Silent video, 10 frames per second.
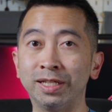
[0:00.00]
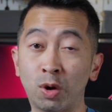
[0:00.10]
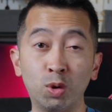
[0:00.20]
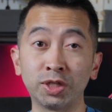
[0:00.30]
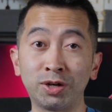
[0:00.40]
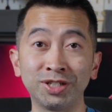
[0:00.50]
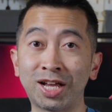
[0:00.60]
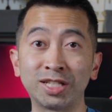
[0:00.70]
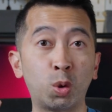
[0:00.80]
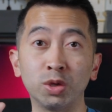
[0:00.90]
it. Horizontal
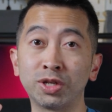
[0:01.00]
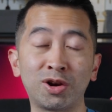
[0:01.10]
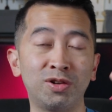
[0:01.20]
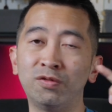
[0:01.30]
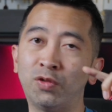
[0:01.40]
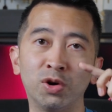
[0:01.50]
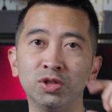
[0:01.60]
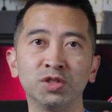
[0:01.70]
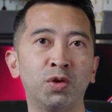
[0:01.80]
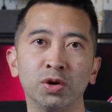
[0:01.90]
shots horizontal,
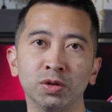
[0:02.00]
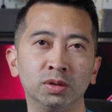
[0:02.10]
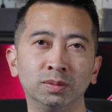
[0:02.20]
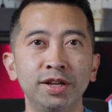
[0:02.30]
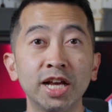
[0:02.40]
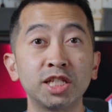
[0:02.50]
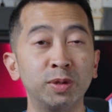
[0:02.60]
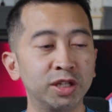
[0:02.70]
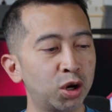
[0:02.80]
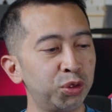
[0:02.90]
vertical is vertical. Next,
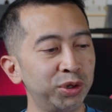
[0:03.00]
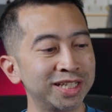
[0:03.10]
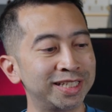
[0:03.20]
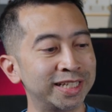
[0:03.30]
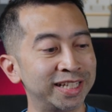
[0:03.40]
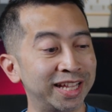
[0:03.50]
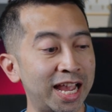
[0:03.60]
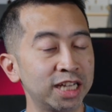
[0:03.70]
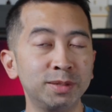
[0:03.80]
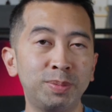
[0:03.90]
when the GO 3S is in
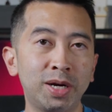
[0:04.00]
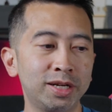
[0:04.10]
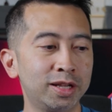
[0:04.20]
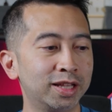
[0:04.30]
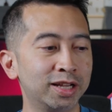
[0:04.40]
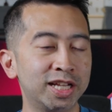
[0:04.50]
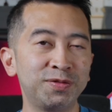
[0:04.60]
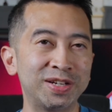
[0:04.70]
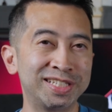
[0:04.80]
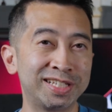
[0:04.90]
action pod, the
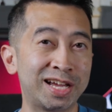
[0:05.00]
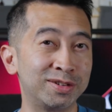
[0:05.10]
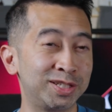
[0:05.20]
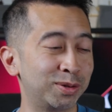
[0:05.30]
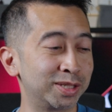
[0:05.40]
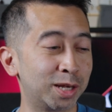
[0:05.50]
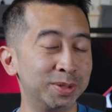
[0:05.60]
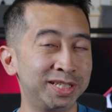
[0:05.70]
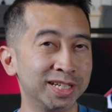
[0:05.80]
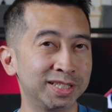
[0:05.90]
lens faces out, so it's
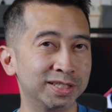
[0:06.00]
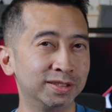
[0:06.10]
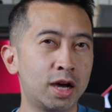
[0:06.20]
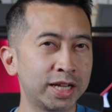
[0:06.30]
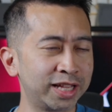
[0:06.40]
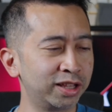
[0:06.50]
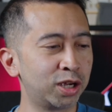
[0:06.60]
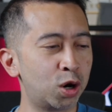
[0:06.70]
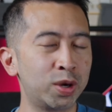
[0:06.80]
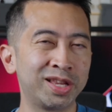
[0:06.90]
unprotected. Unlike in the
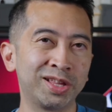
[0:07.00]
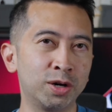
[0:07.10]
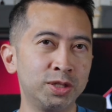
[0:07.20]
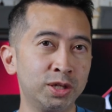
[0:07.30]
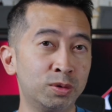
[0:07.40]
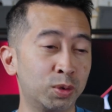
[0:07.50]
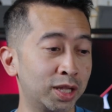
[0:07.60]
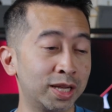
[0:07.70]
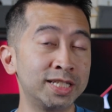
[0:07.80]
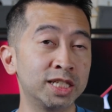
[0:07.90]
GO 1 and the GO 2 where
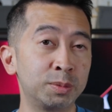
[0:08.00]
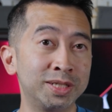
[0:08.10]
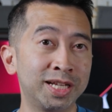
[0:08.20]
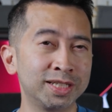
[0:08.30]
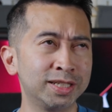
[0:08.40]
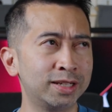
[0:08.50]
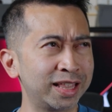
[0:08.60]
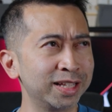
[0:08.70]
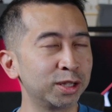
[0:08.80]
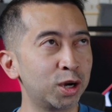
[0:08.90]
the lens is protected, I
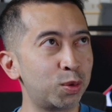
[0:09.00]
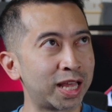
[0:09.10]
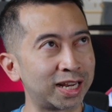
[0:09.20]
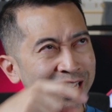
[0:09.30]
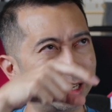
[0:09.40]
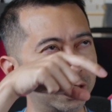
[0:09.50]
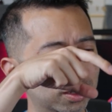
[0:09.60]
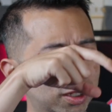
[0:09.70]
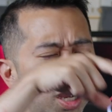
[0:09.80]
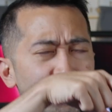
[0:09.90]
think the GO 1 had like a
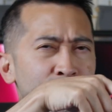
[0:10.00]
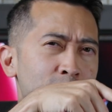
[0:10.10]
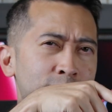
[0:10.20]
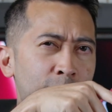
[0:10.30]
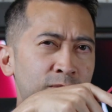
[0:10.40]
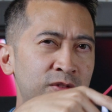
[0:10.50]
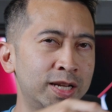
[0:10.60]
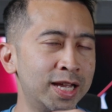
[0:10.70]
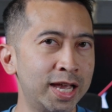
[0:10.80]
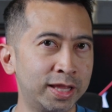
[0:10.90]
little cover on top of it,
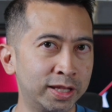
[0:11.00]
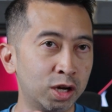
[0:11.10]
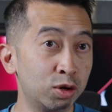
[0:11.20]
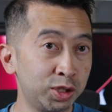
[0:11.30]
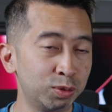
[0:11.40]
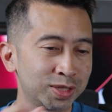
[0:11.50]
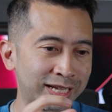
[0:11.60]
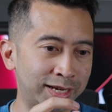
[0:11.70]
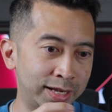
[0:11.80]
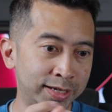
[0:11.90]
and the GO 2 was
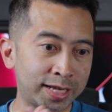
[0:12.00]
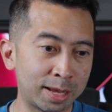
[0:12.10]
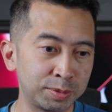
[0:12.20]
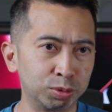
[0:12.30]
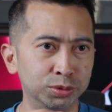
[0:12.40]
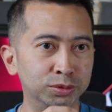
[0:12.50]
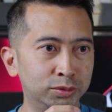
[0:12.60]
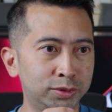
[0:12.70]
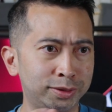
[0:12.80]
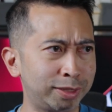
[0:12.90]
like an encapsulated
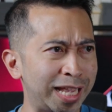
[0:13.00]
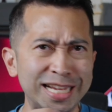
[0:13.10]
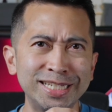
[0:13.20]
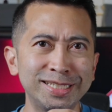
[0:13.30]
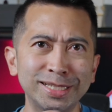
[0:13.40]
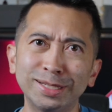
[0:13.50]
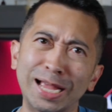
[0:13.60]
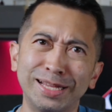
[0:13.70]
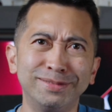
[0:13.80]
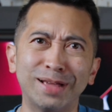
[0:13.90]
case.
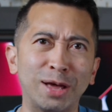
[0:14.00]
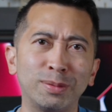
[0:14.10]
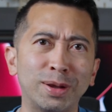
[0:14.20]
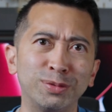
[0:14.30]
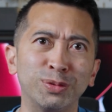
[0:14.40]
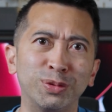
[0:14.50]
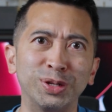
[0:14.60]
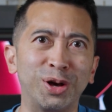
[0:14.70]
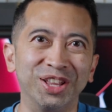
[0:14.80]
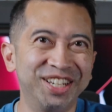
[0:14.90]
I don't know what
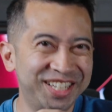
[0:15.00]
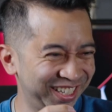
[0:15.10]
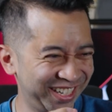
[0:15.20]
to call it.